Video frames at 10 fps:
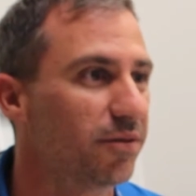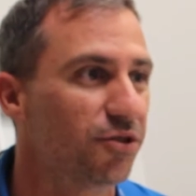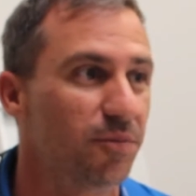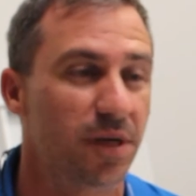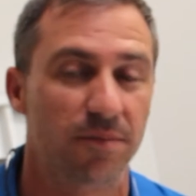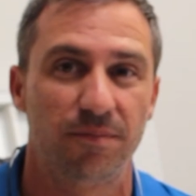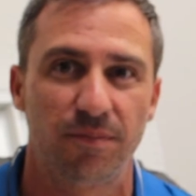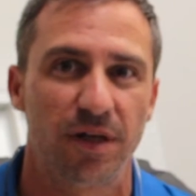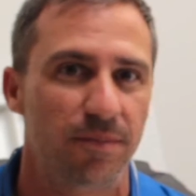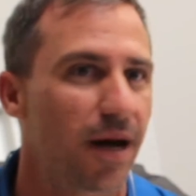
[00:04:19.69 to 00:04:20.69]
should be a
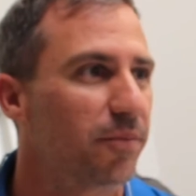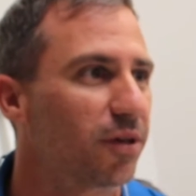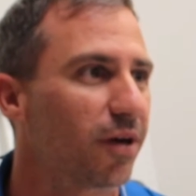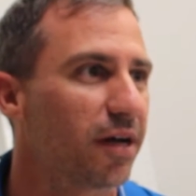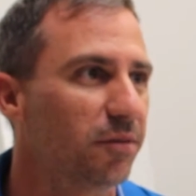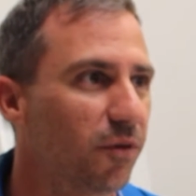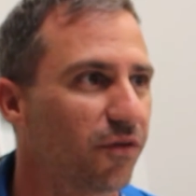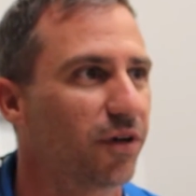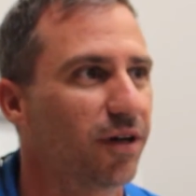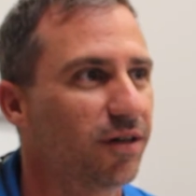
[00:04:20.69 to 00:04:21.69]
pretty popular item
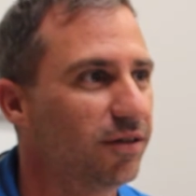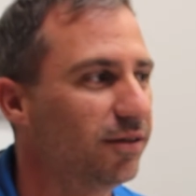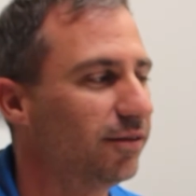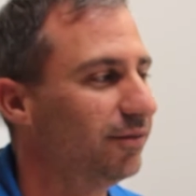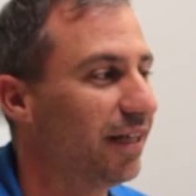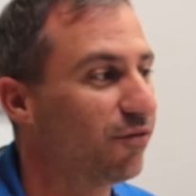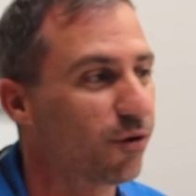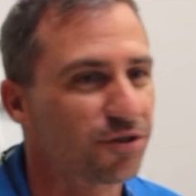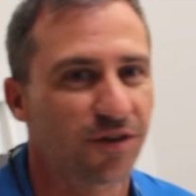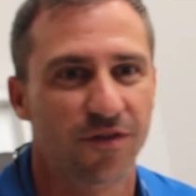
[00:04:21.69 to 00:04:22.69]
over here. Day
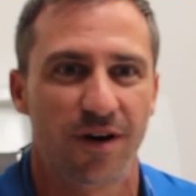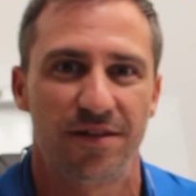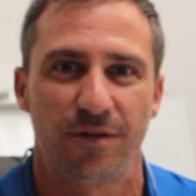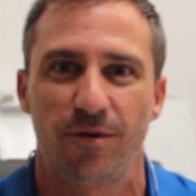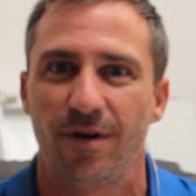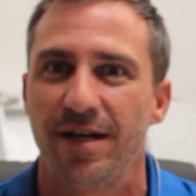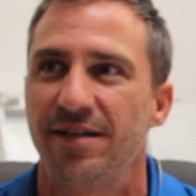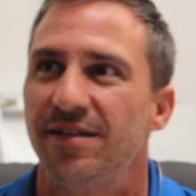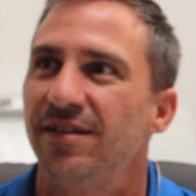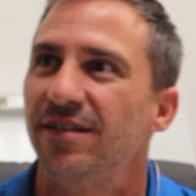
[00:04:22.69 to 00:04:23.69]
4 so far, I think we're right.